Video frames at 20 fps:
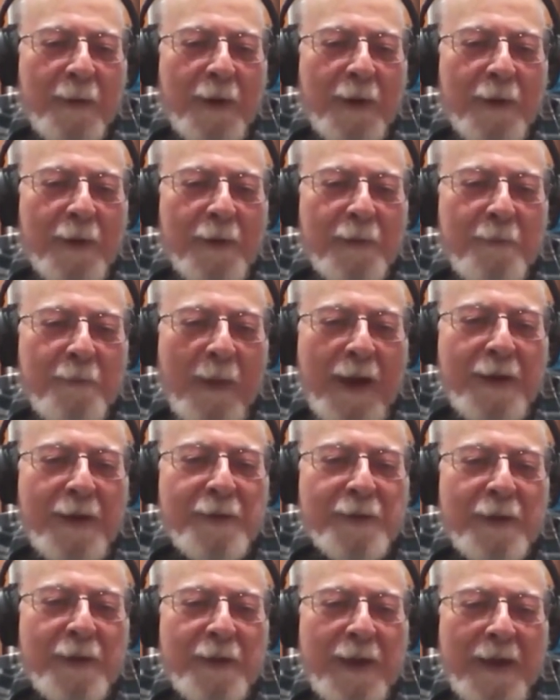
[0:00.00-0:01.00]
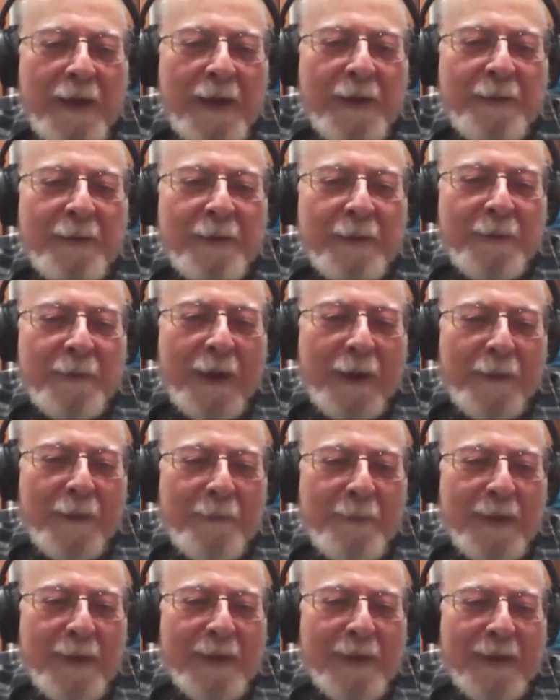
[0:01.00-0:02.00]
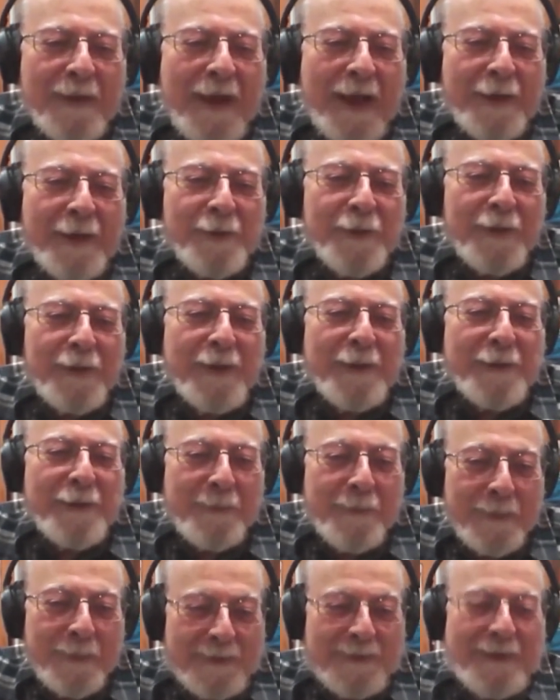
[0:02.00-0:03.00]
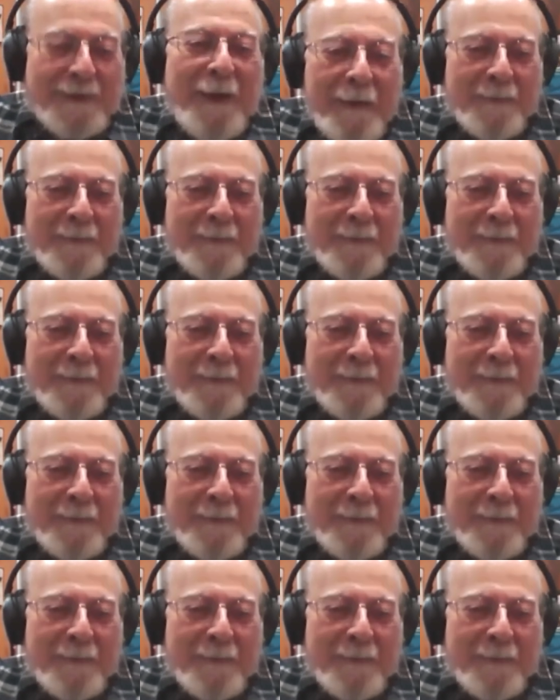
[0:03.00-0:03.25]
earth mines in development and actually into